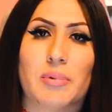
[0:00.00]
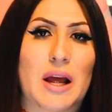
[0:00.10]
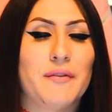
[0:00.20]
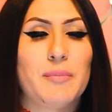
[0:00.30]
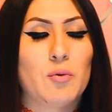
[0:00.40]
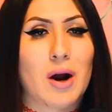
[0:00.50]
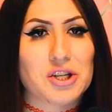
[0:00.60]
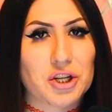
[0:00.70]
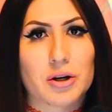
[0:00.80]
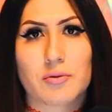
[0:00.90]
but I haven't been
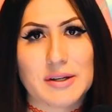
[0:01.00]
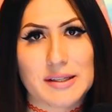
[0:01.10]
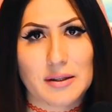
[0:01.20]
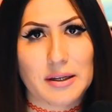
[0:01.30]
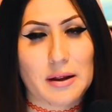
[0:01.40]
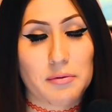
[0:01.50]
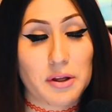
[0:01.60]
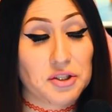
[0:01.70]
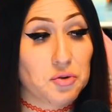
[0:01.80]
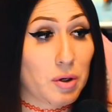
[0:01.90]
watching her recently, and I
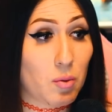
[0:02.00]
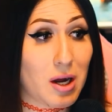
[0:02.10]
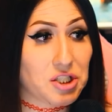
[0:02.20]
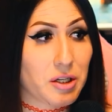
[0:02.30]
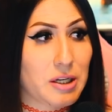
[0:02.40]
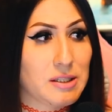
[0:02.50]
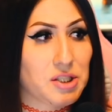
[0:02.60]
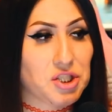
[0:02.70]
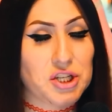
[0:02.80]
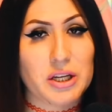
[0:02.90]
really do want to watch it
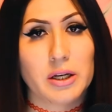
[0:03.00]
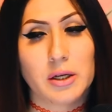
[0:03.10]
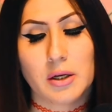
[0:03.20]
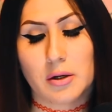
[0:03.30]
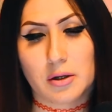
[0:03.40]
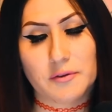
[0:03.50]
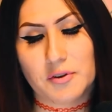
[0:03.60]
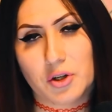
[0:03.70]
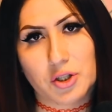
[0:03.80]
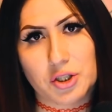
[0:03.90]
because she, her,
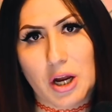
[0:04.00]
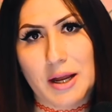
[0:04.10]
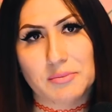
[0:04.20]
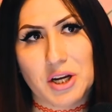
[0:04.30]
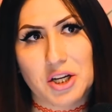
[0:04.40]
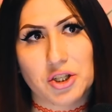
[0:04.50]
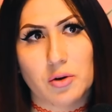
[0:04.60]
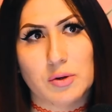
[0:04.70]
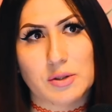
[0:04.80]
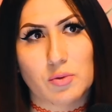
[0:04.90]
her I Am Jazz
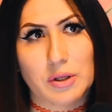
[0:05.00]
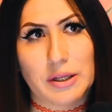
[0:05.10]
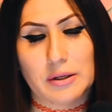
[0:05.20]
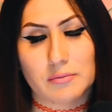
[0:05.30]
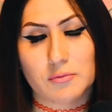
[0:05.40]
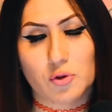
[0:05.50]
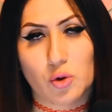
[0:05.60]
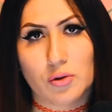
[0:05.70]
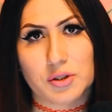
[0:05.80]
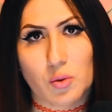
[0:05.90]
show was really
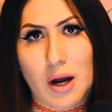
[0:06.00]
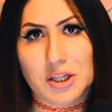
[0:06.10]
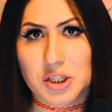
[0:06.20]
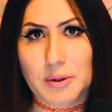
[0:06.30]
cool to watch.